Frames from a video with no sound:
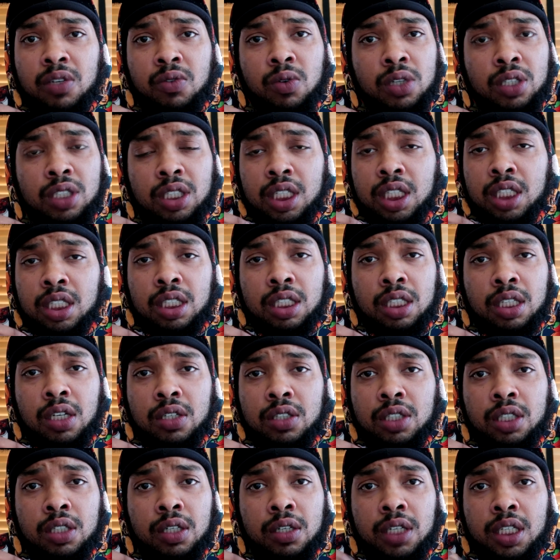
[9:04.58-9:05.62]
he wants to get to
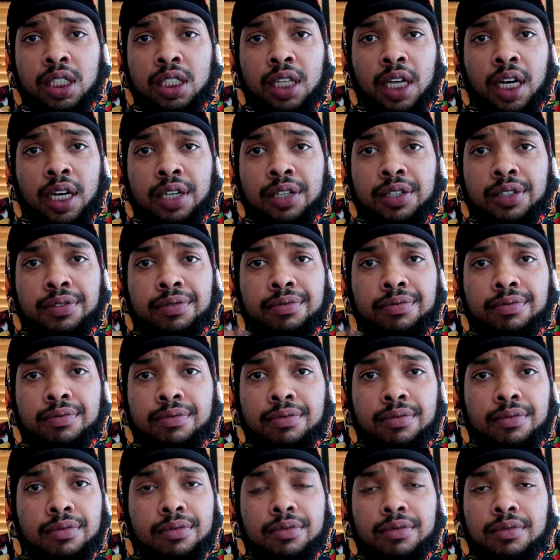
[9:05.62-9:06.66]
know you, or you don't.
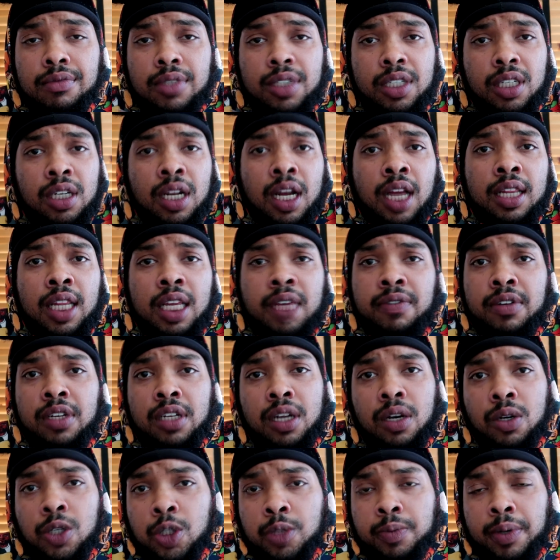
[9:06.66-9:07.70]
You're not leaving
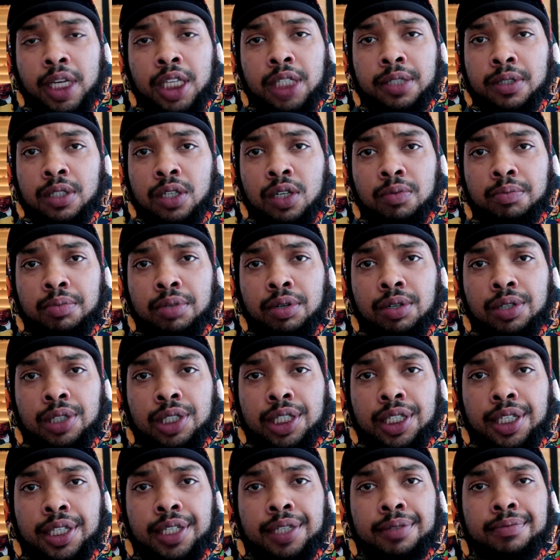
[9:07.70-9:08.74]
no space for no
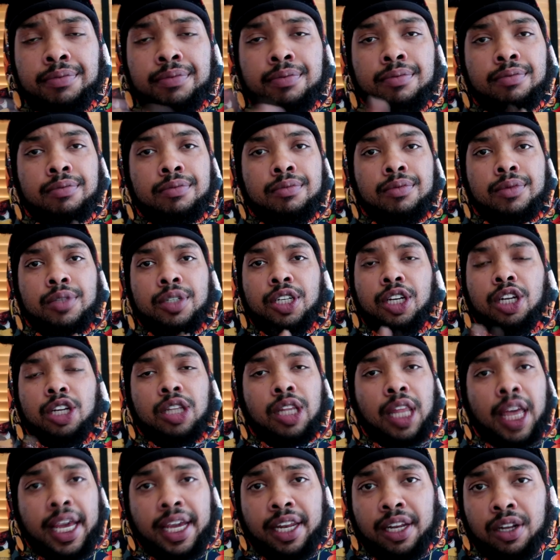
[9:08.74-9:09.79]
bullshit. You're
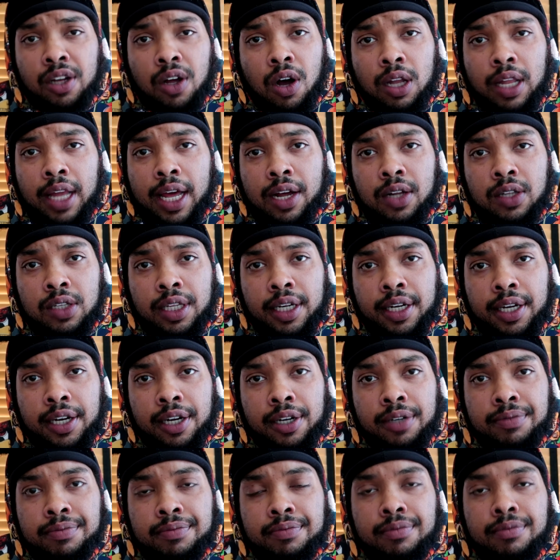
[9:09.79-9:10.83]
laying it all out
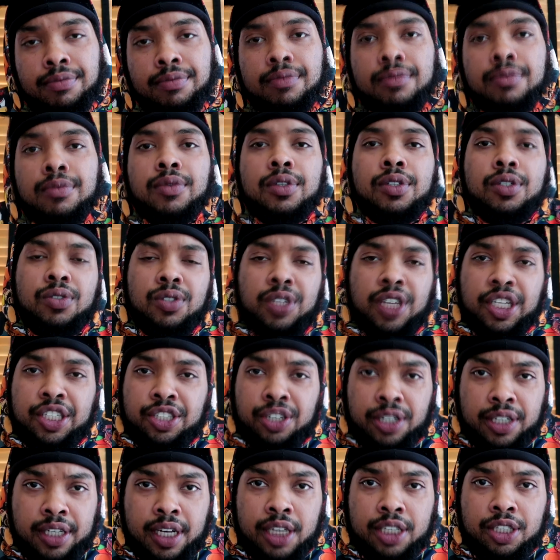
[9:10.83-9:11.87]
there. You get
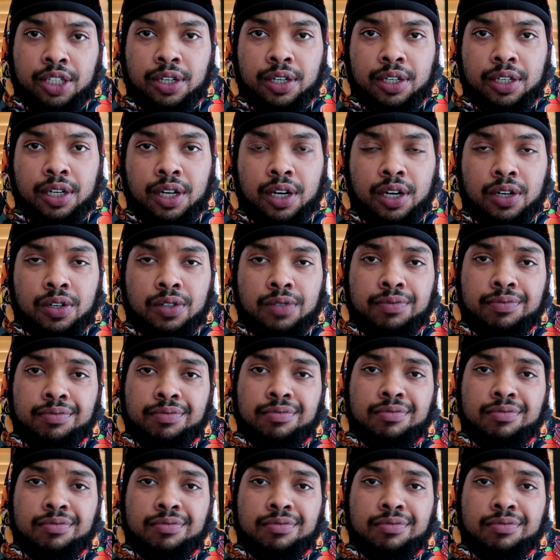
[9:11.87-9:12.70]
your yes or your no.